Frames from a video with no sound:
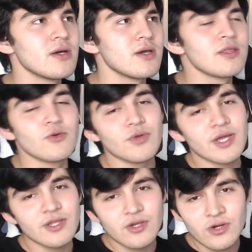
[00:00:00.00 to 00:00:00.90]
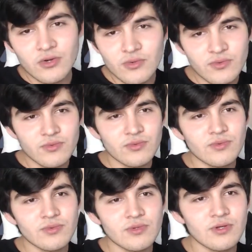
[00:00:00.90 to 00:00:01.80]
in the radio,
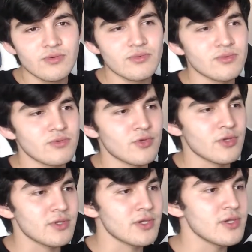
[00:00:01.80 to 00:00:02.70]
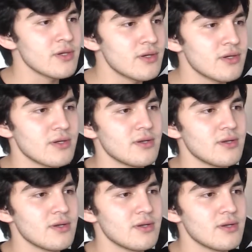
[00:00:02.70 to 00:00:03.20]
you know, you can hear